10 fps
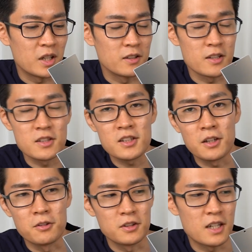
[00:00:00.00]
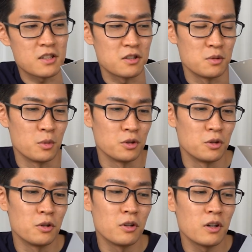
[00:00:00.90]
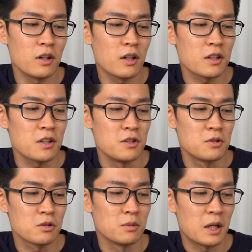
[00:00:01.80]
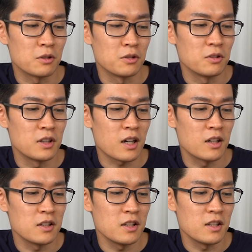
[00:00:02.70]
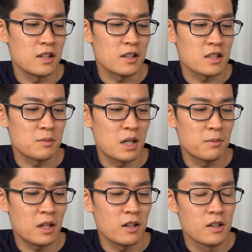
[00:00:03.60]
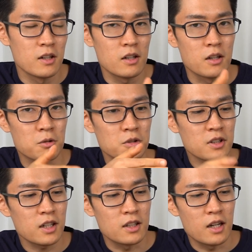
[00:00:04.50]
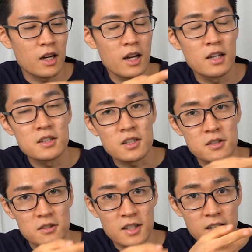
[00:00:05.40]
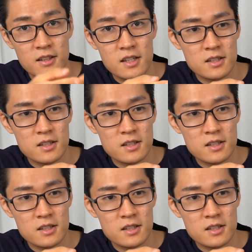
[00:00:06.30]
If you put something that emits electromagnetic waves in a metal box, the waves are reflected inside the box and don't go outside.